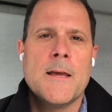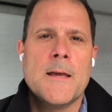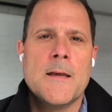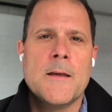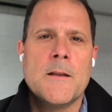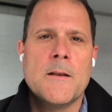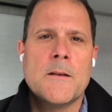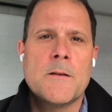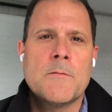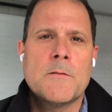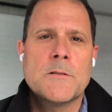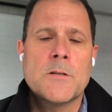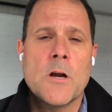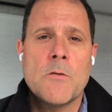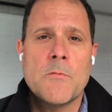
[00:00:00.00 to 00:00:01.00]
and
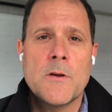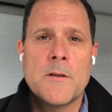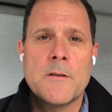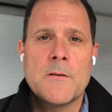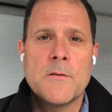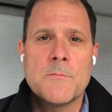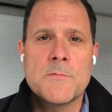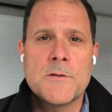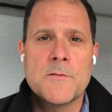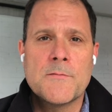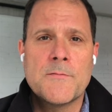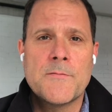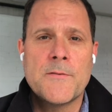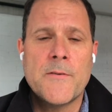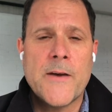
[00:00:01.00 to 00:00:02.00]
start with in terms
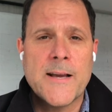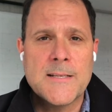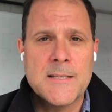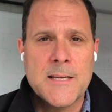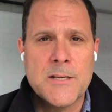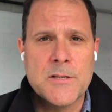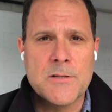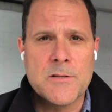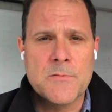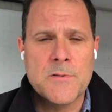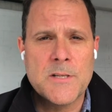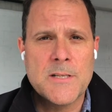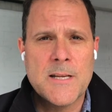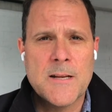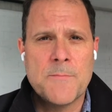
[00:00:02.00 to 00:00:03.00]
of the vaccination. So we
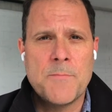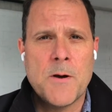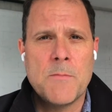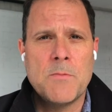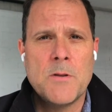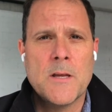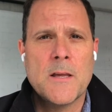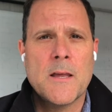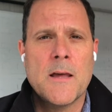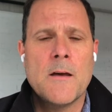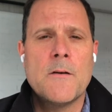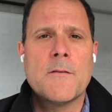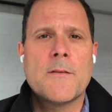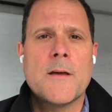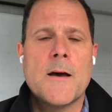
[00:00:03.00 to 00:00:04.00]
just had a public
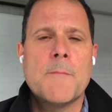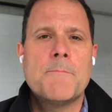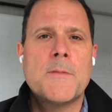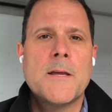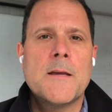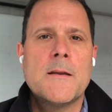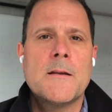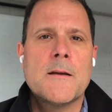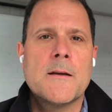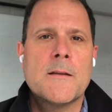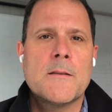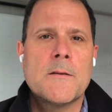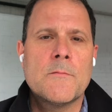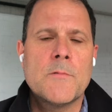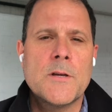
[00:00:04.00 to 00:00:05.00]
health update
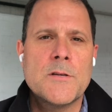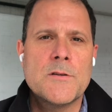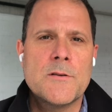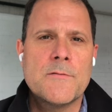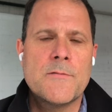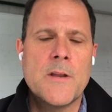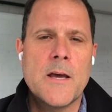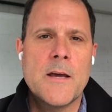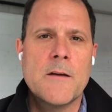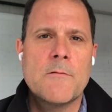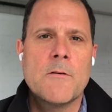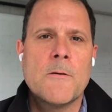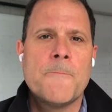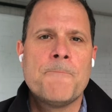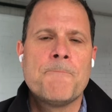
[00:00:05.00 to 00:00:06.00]
at the region of
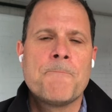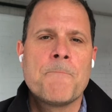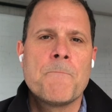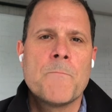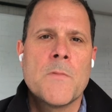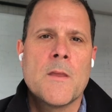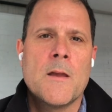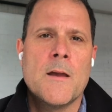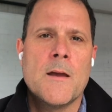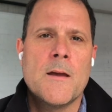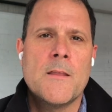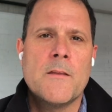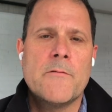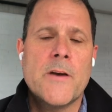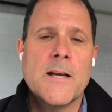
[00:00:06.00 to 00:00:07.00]
Niagara,
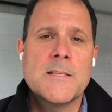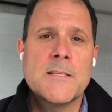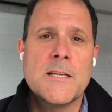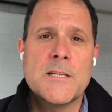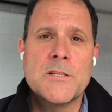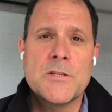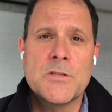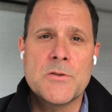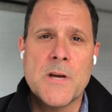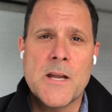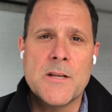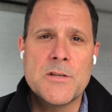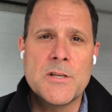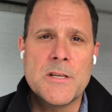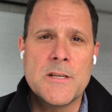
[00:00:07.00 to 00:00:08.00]
and the vaccination
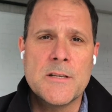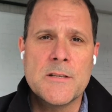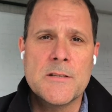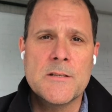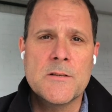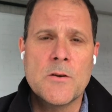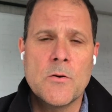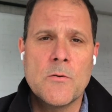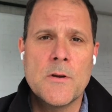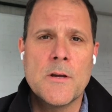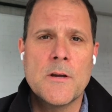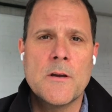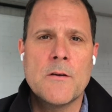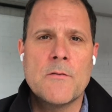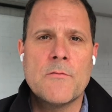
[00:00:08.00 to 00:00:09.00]
strategy is
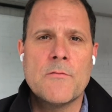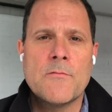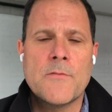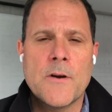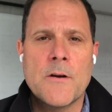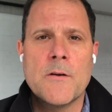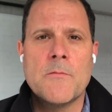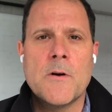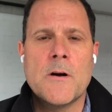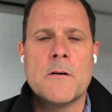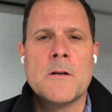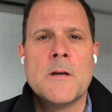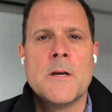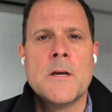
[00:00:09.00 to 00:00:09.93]
going very well.